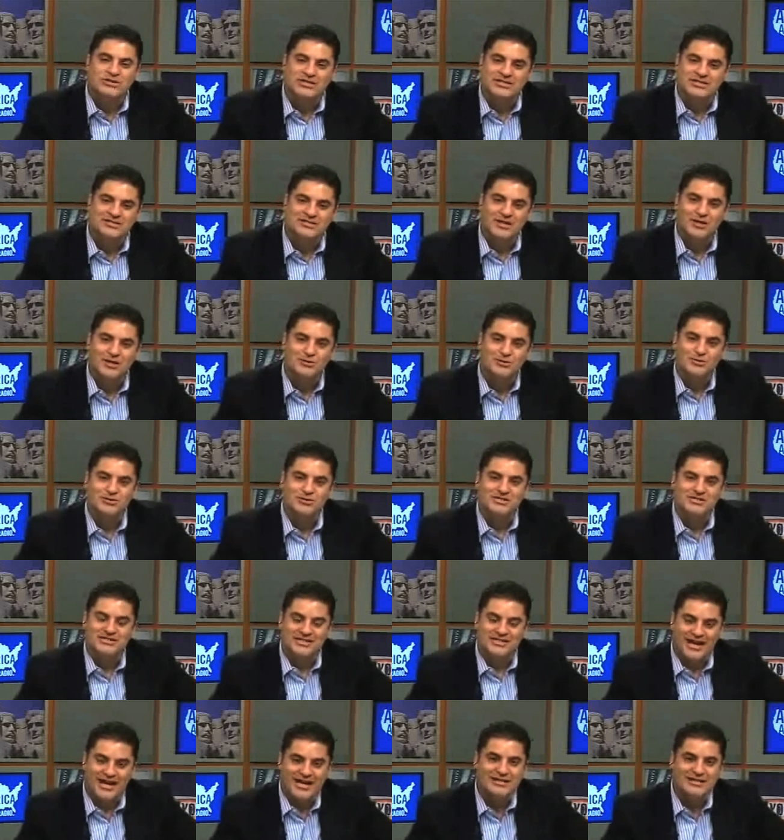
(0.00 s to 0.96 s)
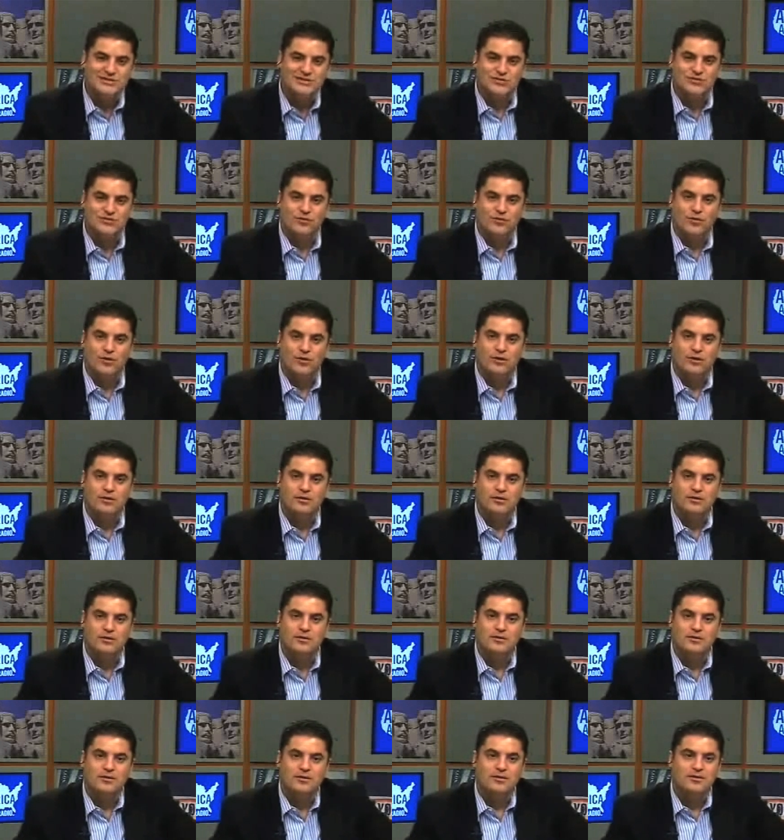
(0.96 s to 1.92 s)
this country stands for.
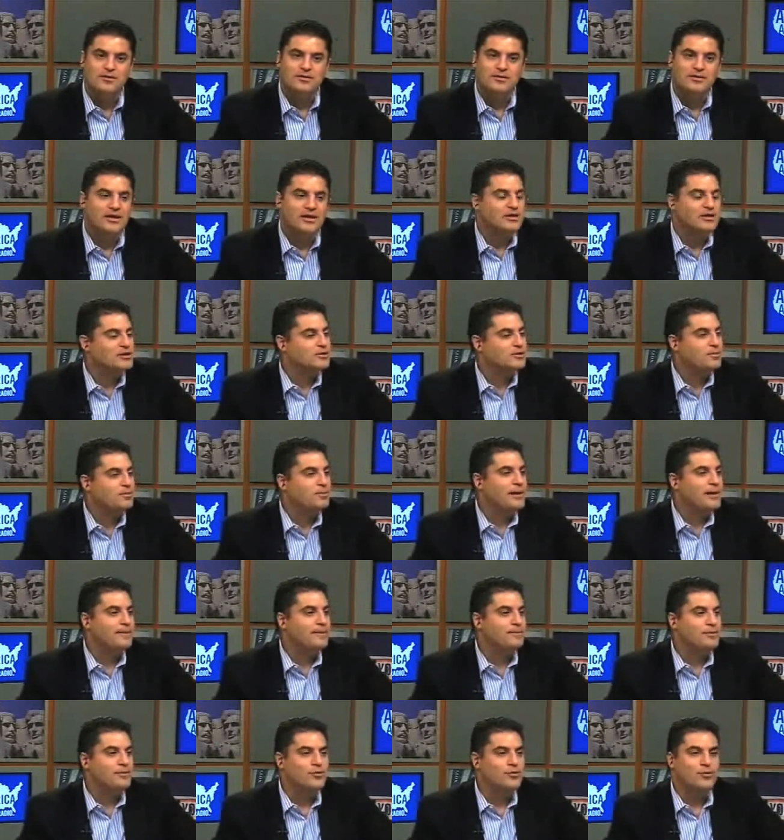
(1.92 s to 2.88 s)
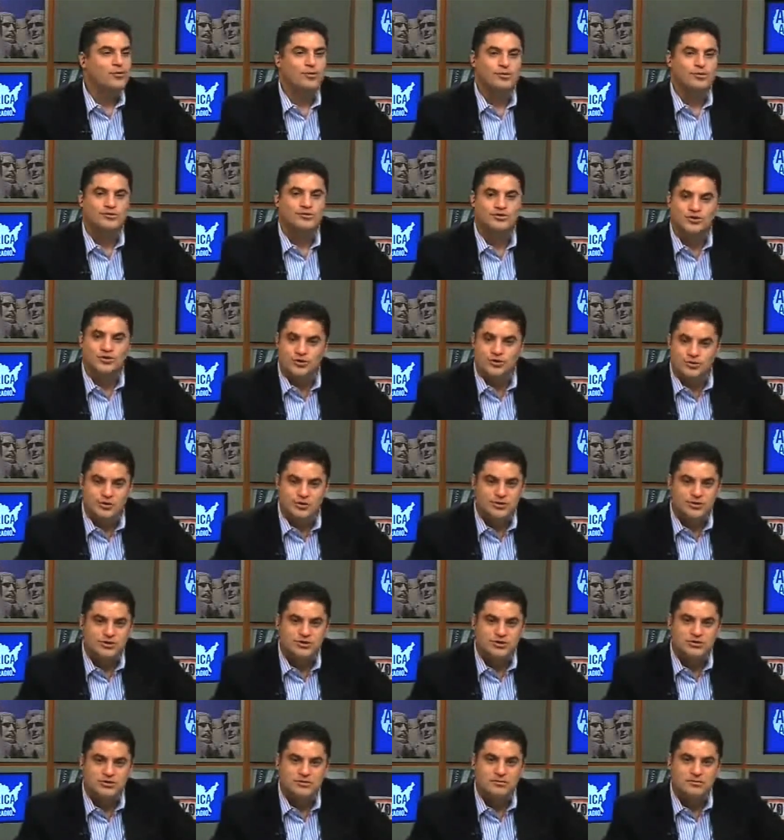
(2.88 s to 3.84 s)
That people who are
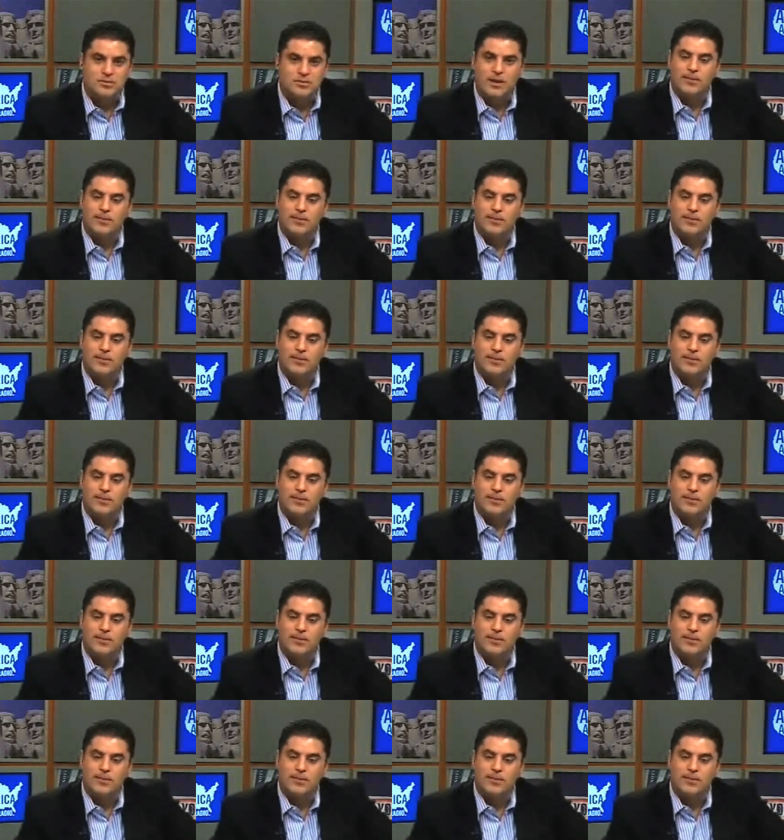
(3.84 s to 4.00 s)
Jewish,